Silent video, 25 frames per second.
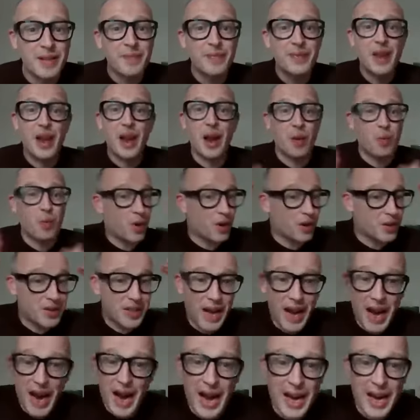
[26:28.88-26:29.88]
it works at
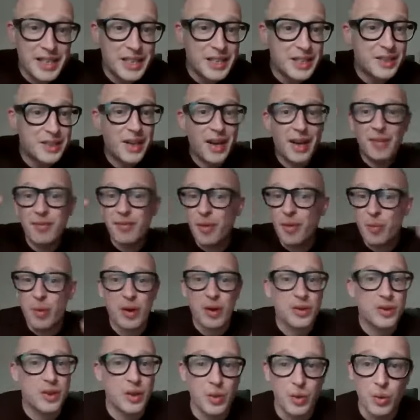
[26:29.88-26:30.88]
high strength, it
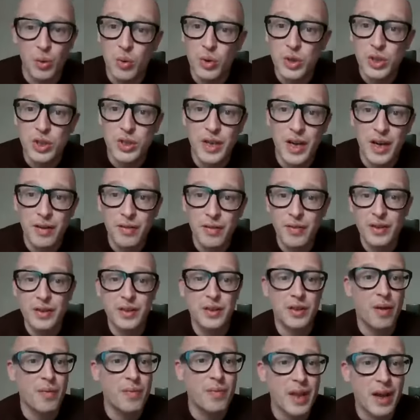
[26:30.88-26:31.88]
works at low strength. It's
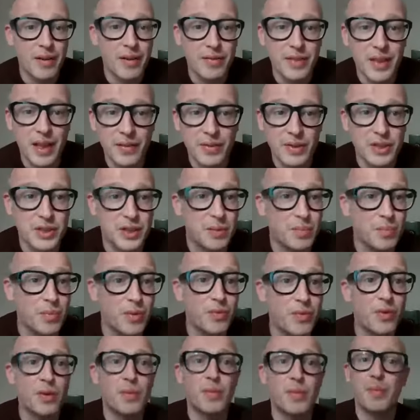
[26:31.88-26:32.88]
something that I've never seen
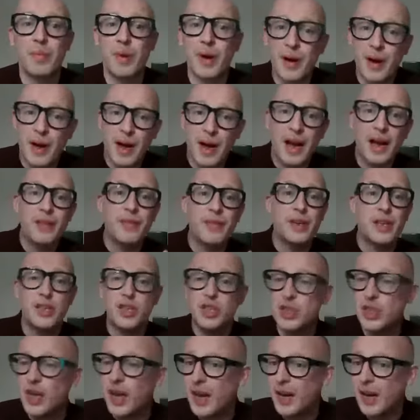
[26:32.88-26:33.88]
before. But Bunnahabhain and
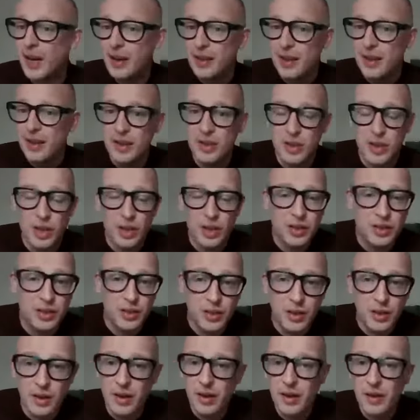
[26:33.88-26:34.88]
sherry, they
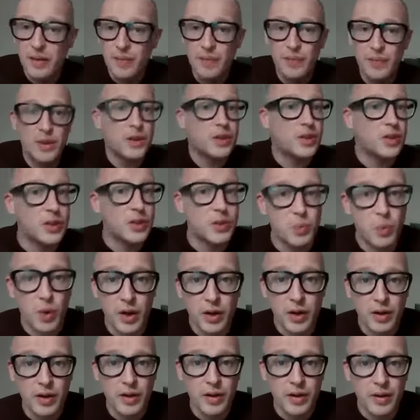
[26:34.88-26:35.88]
just
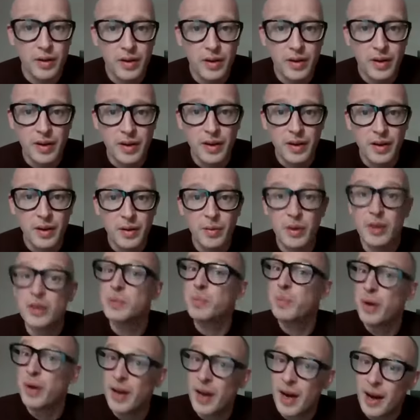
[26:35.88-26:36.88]
work. Whereas
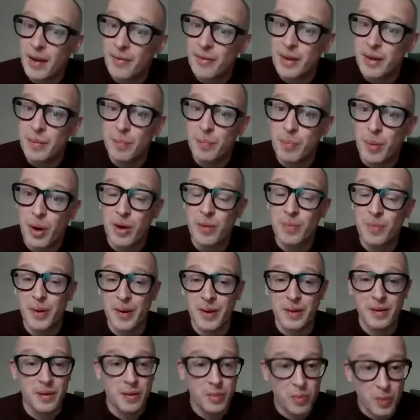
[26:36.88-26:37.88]
Bunnahabhain and
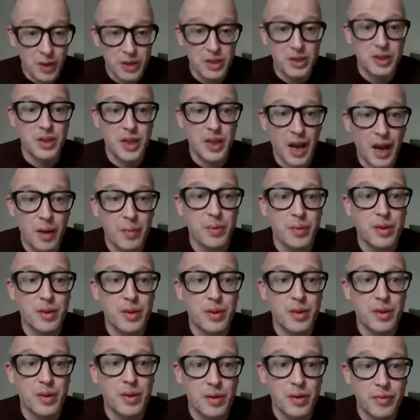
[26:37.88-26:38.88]
bourbon, which I would
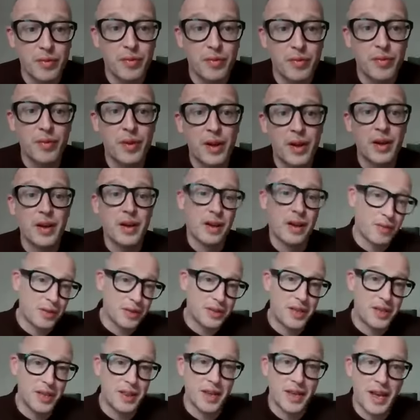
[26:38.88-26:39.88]
have, if I seen
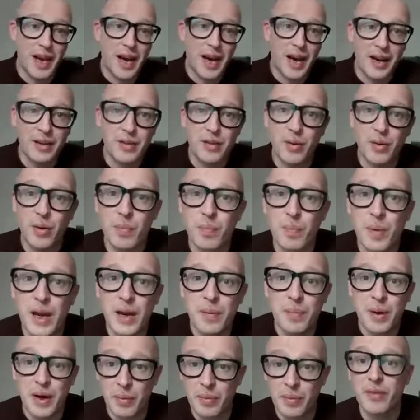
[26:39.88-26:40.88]
the character on paper,
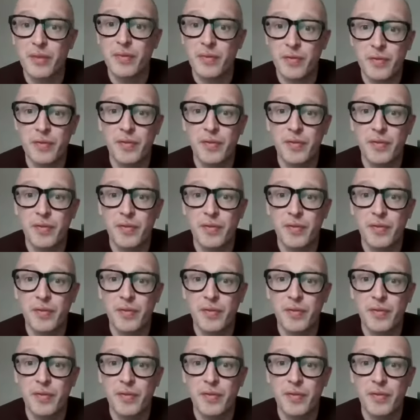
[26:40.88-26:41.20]
I would have